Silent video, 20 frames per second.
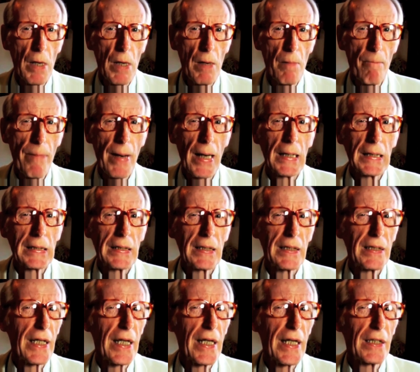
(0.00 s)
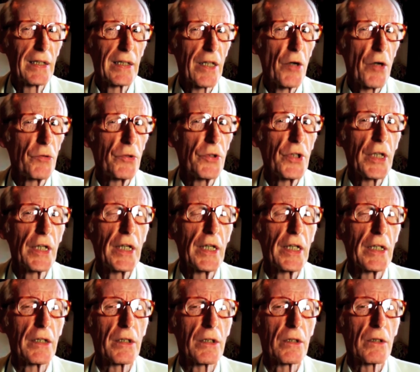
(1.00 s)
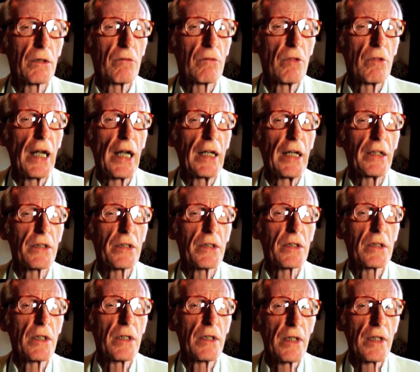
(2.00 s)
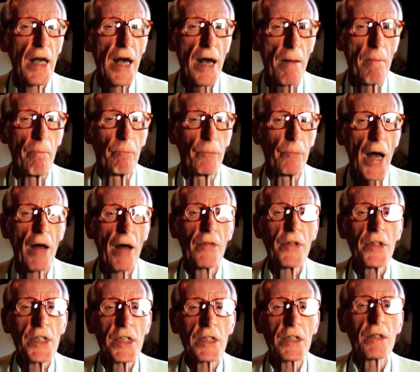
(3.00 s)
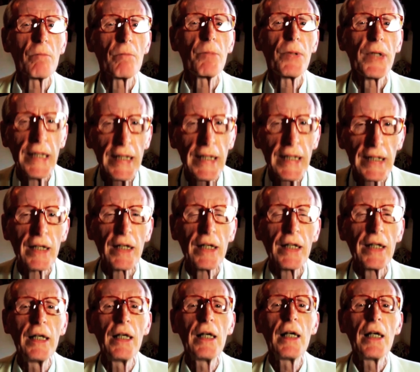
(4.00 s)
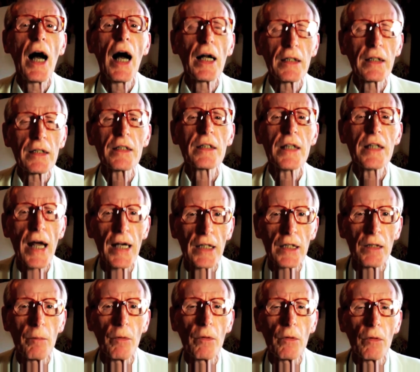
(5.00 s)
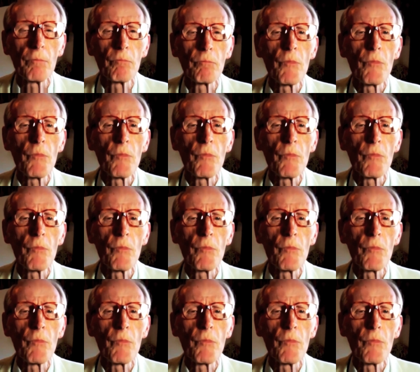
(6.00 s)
but they don't think it relates to them. Now, this is completely understandable.